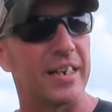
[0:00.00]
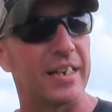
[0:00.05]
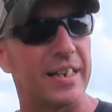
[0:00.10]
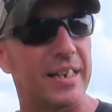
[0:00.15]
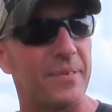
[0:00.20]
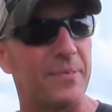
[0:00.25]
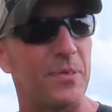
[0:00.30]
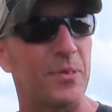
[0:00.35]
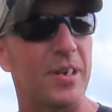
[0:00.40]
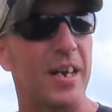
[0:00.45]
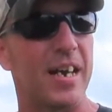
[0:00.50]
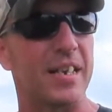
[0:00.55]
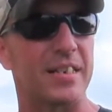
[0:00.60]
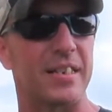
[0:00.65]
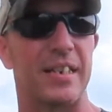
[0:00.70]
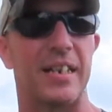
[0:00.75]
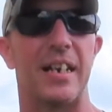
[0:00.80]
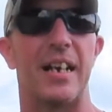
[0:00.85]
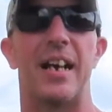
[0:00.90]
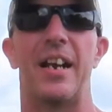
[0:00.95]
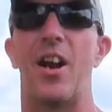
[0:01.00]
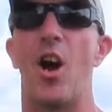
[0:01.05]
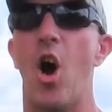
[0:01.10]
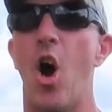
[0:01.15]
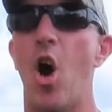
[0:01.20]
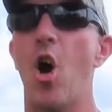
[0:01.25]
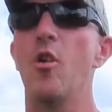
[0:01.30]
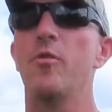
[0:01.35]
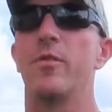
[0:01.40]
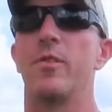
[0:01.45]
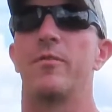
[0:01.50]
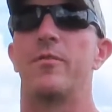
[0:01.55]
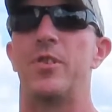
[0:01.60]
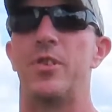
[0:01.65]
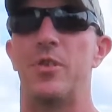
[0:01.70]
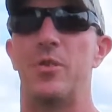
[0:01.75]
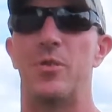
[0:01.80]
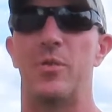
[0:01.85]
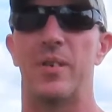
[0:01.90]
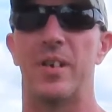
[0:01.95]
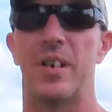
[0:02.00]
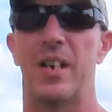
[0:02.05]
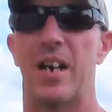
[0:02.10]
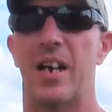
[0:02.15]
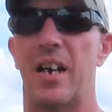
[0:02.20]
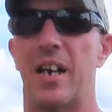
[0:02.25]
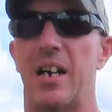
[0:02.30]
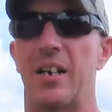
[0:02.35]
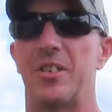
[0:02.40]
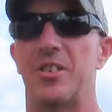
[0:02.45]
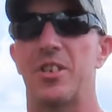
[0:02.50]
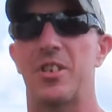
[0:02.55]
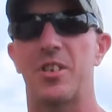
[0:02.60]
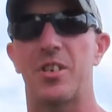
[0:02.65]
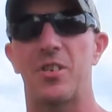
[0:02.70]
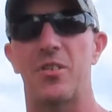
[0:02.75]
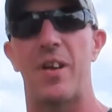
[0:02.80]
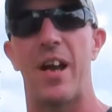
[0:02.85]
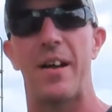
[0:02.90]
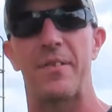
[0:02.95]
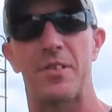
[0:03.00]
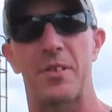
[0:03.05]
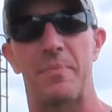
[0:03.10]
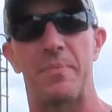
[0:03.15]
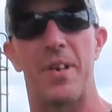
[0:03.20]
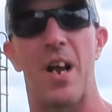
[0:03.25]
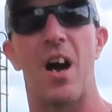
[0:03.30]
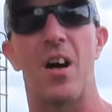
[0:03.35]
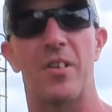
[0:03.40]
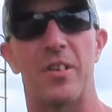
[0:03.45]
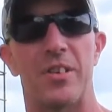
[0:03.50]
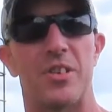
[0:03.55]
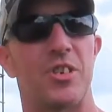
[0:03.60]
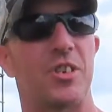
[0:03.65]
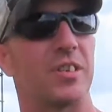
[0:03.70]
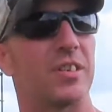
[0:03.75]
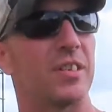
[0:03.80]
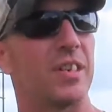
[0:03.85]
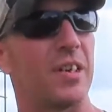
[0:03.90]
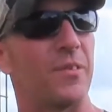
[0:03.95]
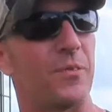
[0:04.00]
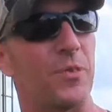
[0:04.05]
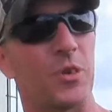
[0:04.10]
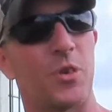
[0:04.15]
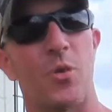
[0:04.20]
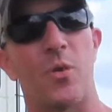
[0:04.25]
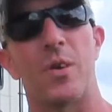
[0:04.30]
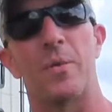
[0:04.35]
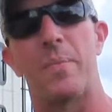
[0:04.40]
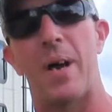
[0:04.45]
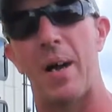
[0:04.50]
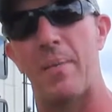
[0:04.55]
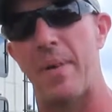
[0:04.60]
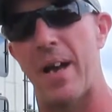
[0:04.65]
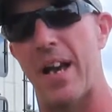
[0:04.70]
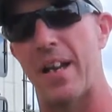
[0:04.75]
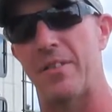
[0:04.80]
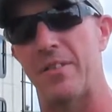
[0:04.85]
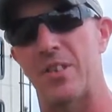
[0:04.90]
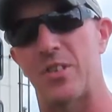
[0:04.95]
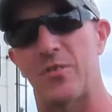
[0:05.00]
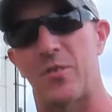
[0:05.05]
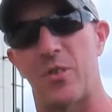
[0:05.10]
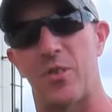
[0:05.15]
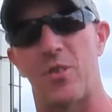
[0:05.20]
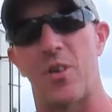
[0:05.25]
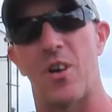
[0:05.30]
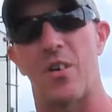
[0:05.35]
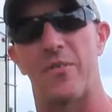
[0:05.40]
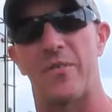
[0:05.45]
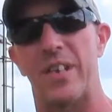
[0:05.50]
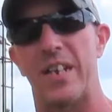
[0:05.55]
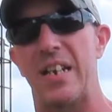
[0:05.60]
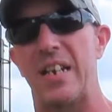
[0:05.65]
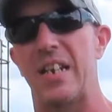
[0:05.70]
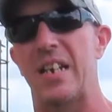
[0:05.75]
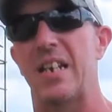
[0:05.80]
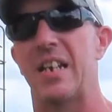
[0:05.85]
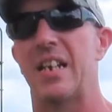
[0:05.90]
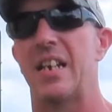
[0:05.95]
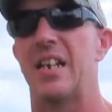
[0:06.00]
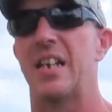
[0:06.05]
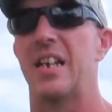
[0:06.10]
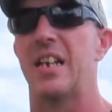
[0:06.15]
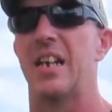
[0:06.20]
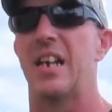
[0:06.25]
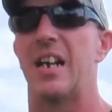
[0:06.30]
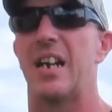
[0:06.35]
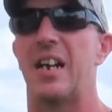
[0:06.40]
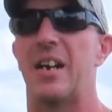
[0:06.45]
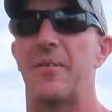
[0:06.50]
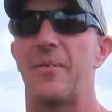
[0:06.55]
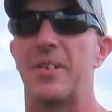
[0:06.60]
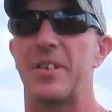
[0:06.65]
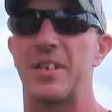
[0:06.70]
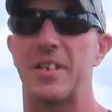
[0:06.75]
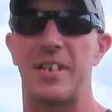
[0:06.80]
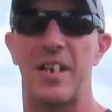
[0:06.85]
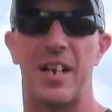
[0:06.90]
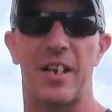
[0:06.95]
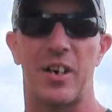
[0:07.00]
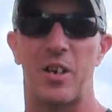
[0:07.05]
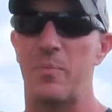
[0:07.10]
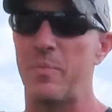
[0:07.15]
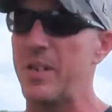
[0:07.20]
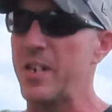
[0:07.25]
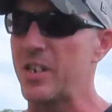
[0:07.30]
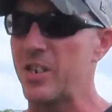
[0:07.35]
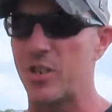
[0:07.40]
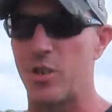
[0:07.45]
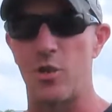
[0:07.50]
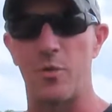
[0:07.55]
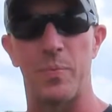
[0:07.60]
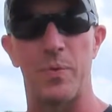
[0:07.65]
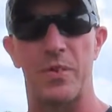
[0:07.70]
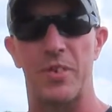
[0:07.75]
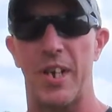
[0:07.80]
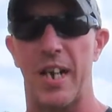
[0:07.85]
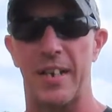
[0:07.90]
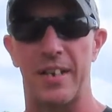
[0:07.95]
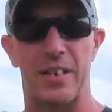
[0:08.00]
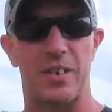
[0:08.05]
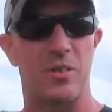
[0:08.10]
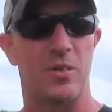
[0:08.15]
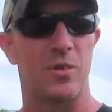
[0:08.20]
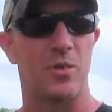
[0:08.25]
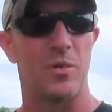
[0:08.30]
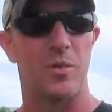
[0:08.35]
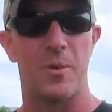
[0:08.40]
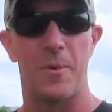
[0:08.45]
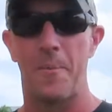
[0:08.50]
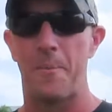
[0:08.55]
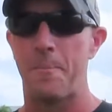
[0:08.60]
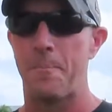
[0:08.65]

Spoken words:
give you guys an overview, just so you have some knowledge. If you're going to buy batteries for your RV, this is not going to be a super technical,